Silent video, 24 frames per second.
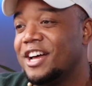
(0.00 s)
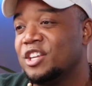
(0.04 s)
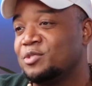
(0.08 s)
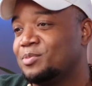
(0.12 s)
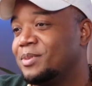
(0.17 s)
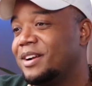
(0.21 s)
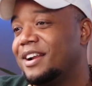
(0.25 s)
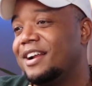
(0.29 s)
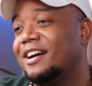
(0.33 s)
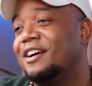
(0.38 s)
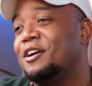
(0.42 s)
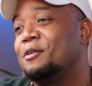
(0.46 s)

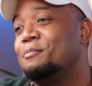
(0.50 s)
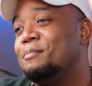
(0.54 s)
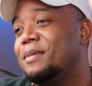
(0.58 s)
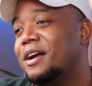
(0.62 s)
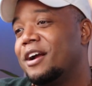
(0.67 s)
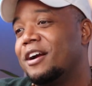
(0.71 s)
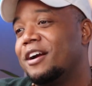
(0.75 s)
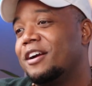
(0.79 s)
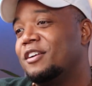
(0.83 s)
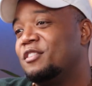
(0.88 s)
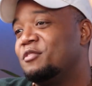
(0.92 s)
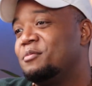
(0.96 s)
Jasmine and I are
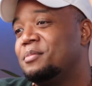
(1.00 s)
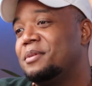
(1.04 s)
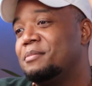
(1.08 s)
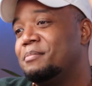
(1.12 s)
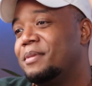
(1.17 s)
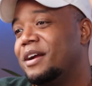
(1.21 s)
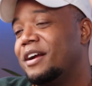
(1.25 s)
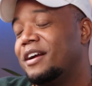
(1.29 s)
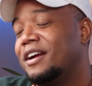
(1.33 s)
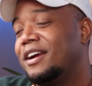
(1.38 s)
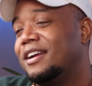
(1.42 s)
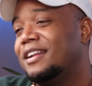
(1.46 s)
married. We've
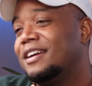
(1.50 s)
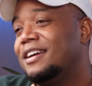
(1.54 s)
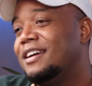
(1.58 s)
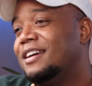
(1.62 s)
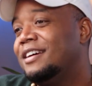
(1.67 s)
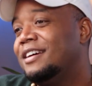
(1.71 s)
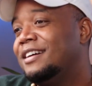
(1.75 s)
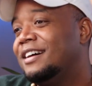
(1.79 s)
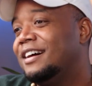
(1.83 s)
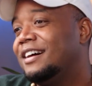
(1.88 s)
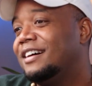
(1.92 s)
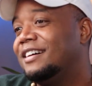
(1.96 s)
been married
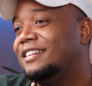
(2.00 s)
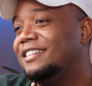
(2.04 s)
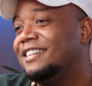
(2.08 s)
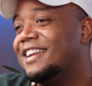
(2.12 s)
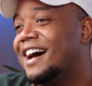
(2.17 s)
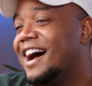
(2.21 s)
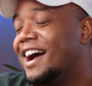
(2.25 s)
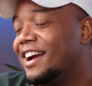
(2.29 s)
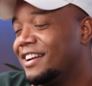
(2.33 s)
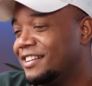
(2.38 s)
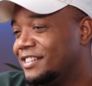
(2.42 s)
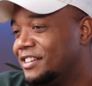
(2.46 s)

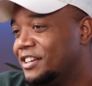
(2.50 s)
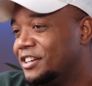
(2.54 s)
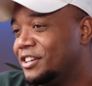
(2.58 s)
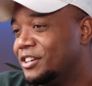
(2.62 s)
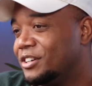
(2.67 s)
9